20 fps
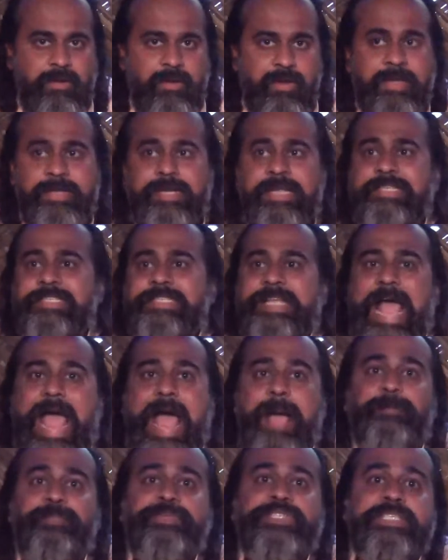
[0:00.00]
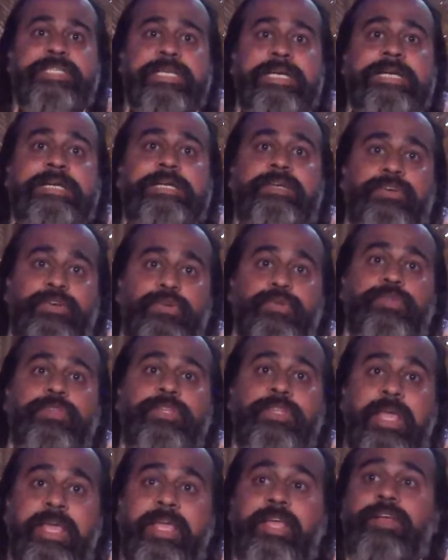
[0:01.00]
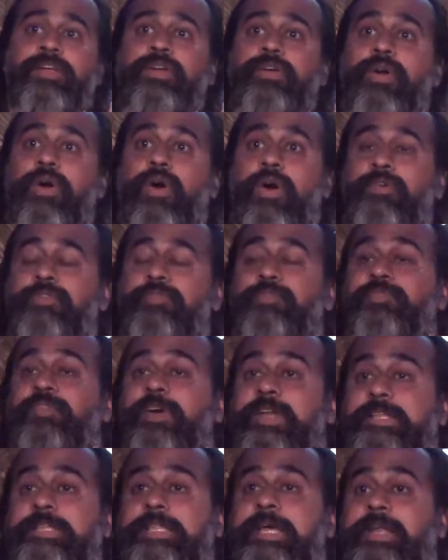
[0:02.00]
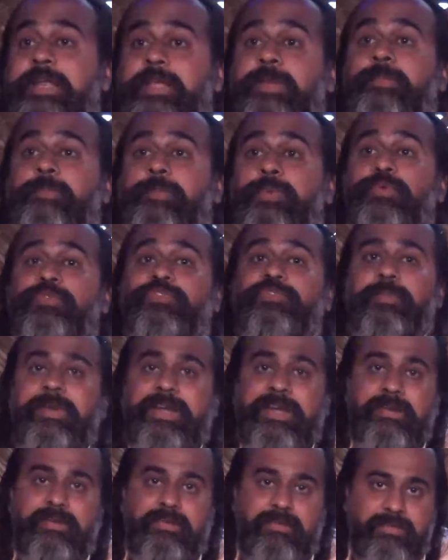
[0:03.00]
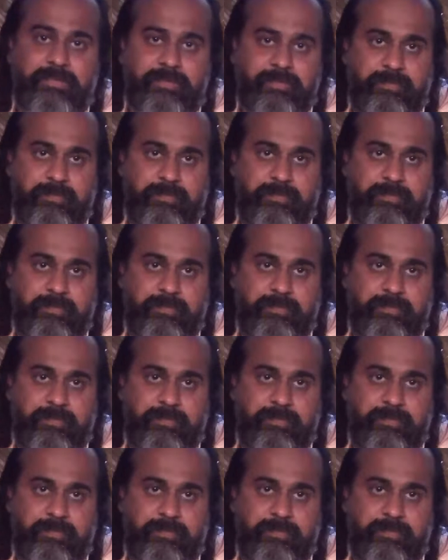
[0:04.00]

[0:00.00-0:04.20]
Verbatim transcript: it is absurd to think of further improvement.